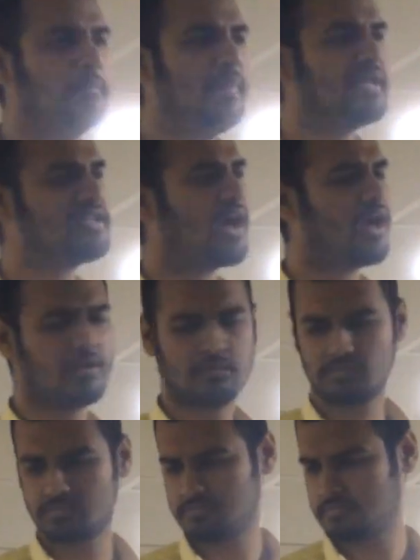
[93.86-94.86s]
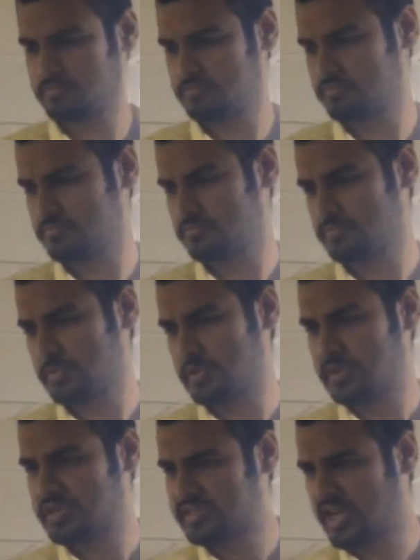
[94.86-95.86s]
Beta,
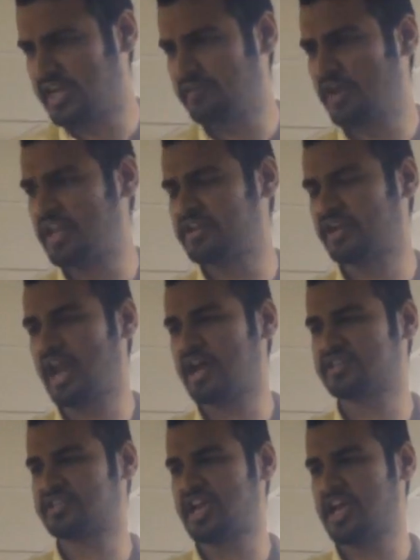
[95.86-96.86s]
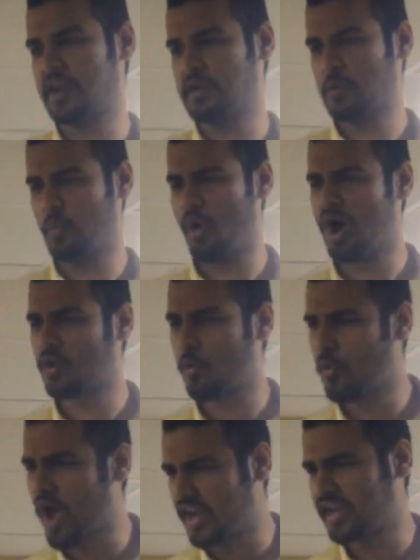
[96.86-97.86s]
study well in class 10, work
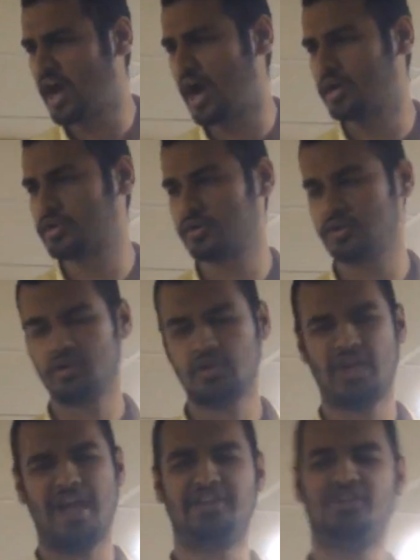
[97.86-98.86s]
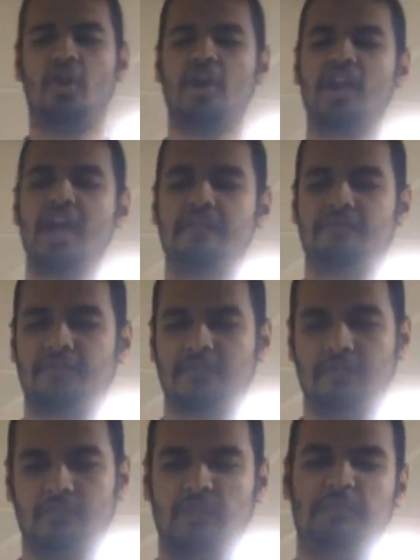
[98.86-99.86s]
very hard, and your life
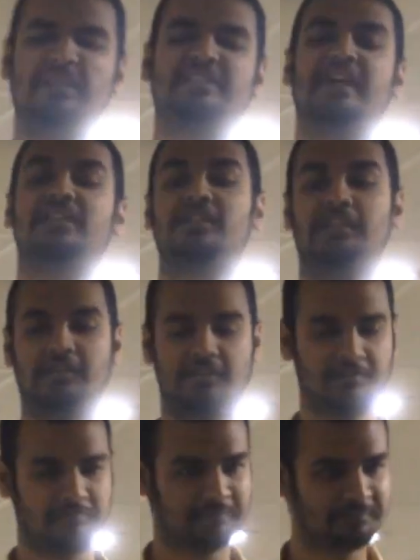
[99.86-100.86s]
will be settled.